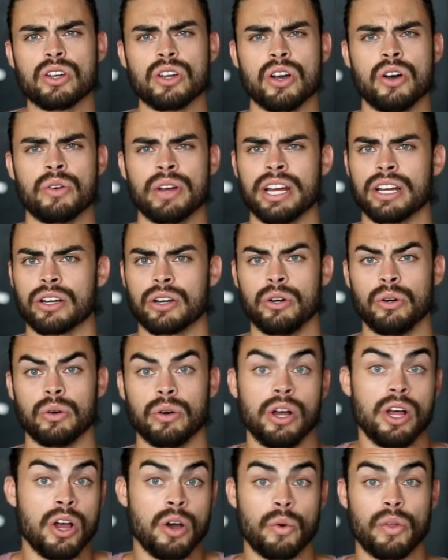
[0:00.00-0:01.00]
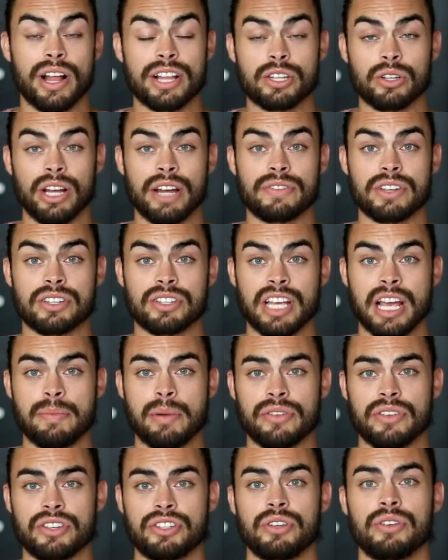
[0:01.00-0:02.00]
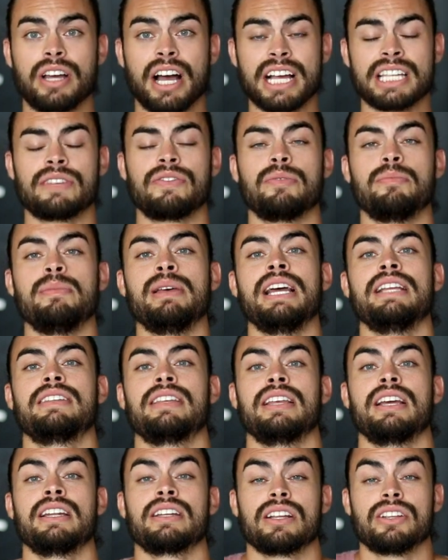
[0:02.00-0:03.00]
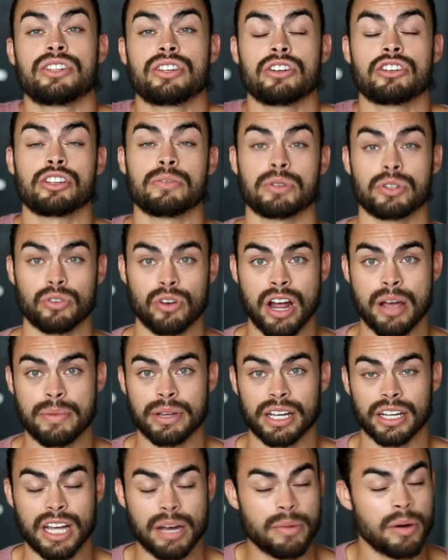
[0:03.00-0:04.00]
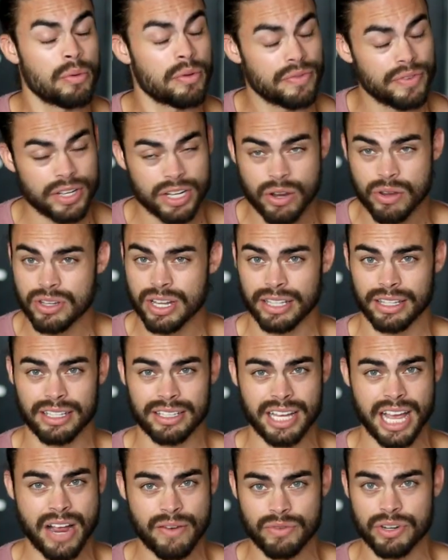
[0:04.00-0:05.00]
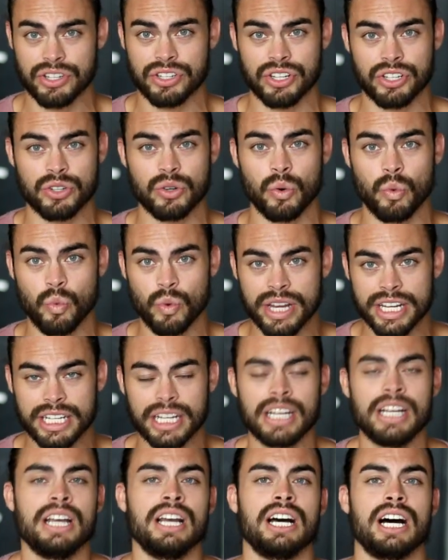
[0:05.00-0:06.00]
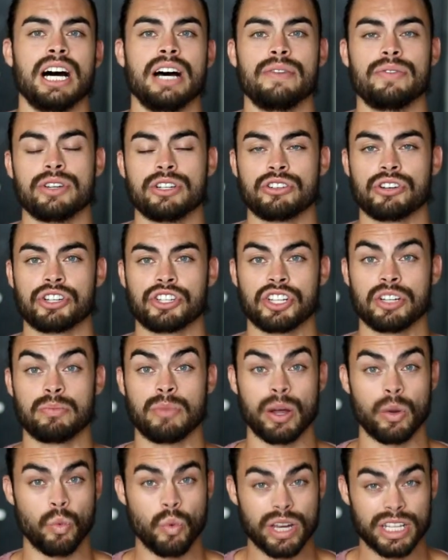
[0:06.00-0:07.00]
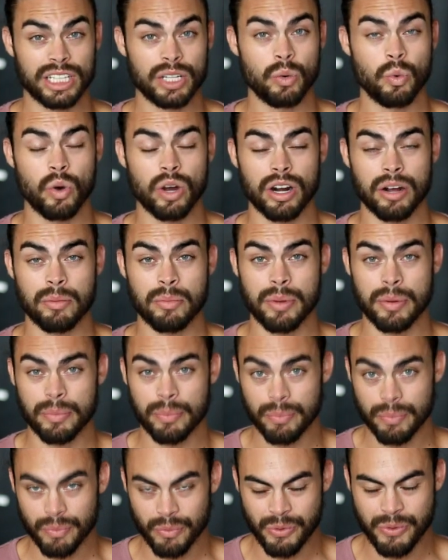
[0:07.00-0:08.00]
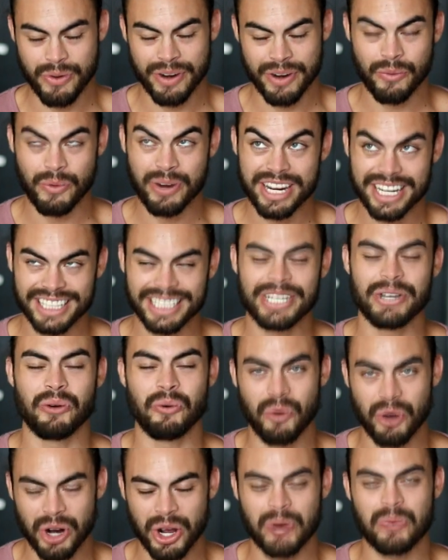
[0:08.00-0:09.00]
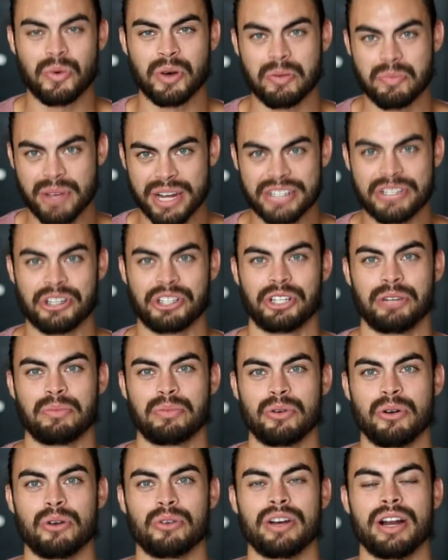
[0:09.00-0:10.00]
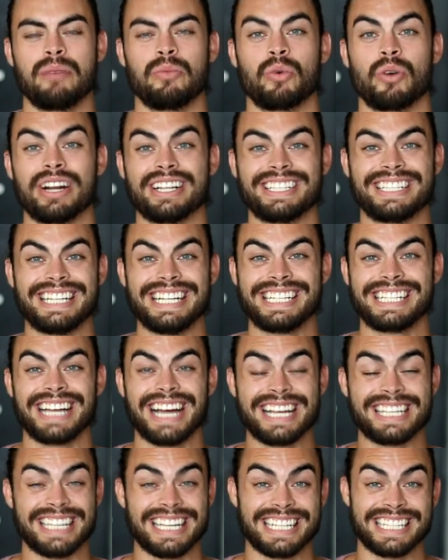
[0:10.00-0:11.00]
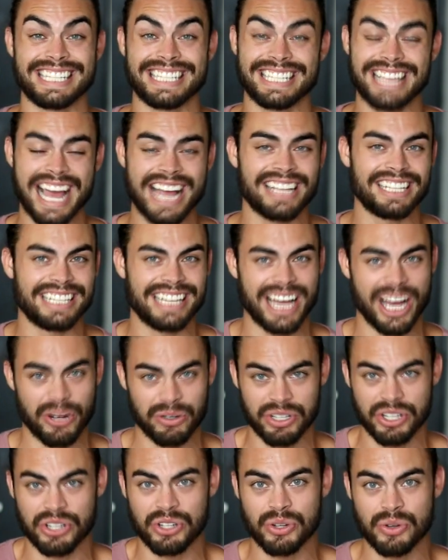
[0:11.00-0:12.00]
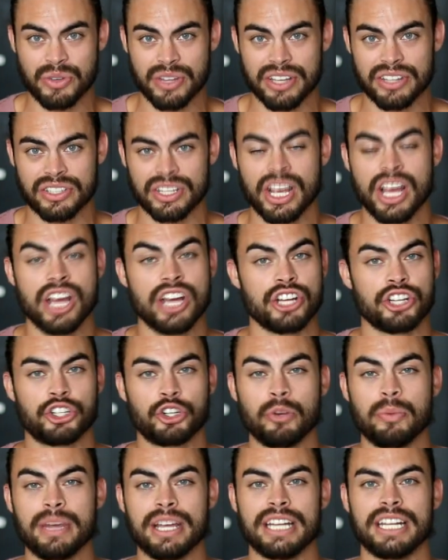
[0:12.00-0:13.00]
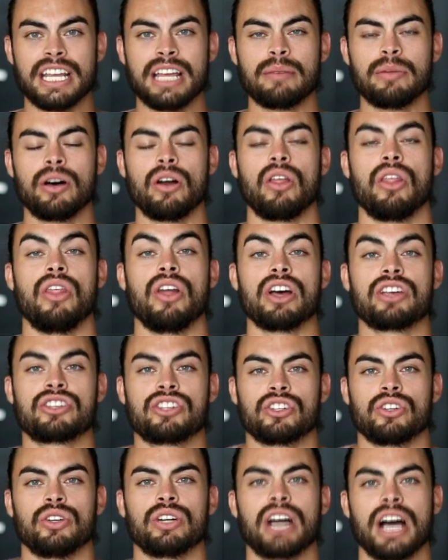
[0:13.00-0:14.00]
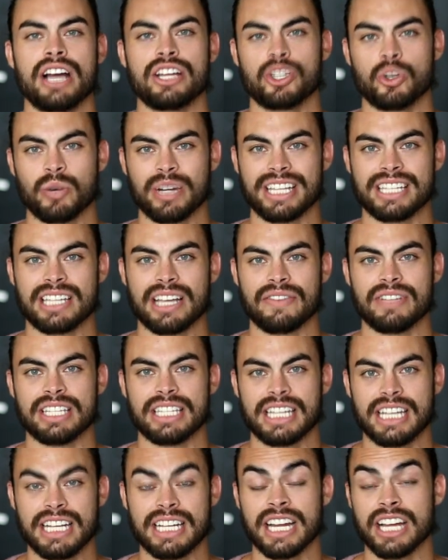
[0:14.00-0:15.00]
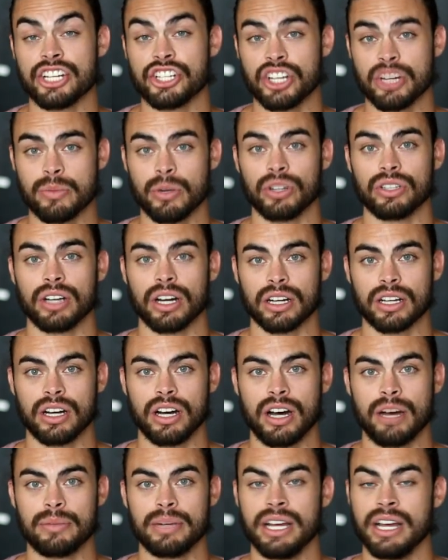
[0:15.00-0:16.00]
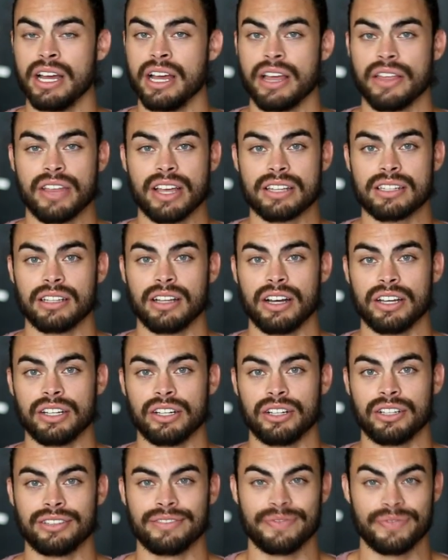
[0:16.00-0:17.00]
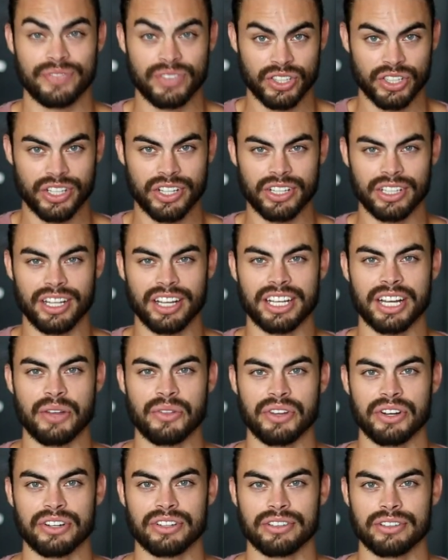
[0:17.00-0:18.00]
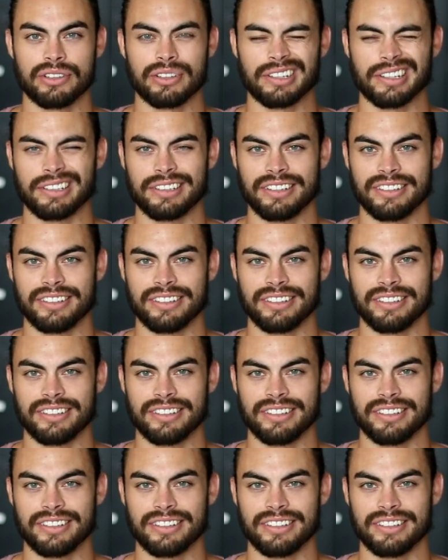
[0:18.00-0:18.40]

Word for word: Okay, cool. Well, that's all I have to say about this, you guys. If you made it to the end, consider subscribing. I come up with videos like this every single week. Uh, if you're interested in my weekly one-on-one, weekly one-on-one mentorship program where I teach guys exactly how to do this, shoot me an email, thesingleguy2017 at gmail.com. Thanks a lot, y'all. Good luck out there.